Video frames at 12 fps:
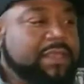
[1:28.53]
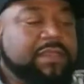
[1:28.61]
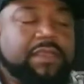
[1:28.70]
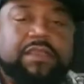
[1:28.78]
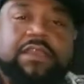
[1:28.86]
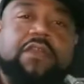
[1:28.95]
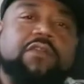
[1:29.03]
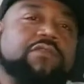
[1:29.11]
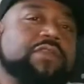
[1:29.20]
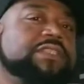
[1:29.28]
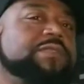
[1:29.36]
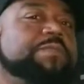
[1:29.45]
the
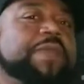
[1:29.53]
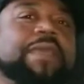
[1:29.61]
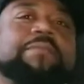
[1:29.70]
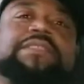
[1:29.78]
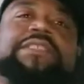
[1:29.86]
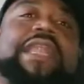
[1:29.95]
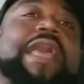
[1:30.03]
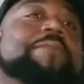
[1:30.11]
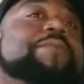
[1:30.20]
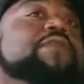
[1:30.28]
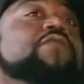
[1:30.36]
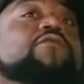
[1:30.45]
coldest pimp slap
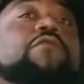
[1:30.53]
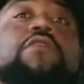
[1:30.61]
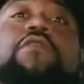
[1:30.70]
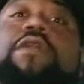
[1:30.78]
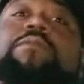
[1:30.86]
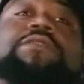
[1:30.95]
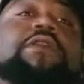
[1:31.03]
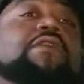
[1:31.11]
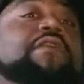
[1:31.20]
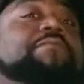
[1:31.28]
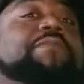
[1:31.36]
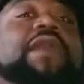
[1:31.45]
in the world. I'm
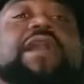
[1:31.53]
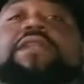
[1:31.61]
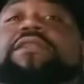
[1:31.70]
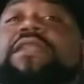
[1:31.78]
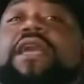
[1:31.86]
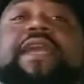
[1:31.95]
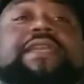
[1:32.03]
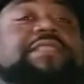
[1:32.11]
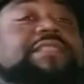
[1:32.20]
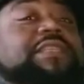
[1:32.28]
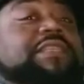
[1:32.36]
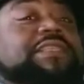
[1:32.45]
talking about like
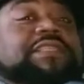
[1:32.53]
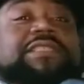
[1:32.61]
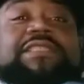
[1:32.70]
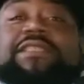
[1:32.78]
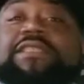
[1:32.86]
just